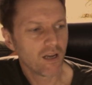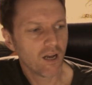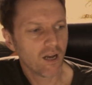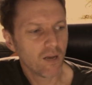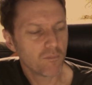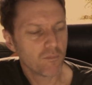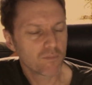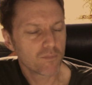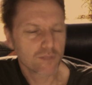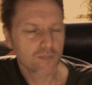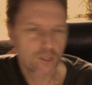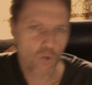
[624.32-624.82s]

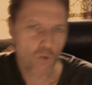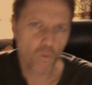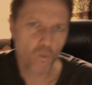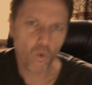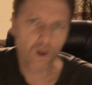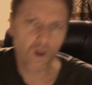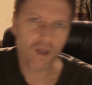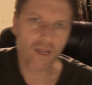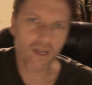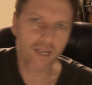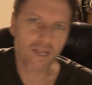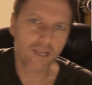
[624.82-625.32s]
So
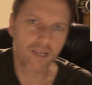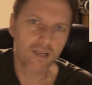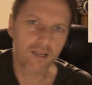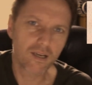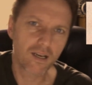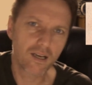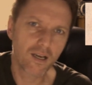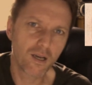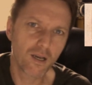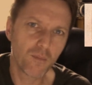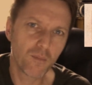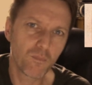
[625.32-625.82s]
why?
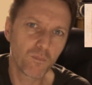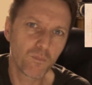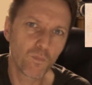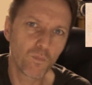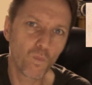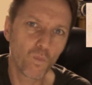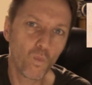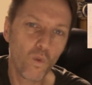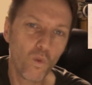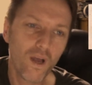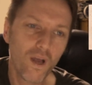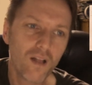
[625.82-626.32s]

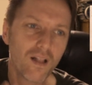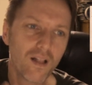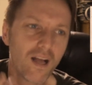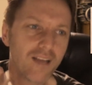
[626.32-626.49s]
Well,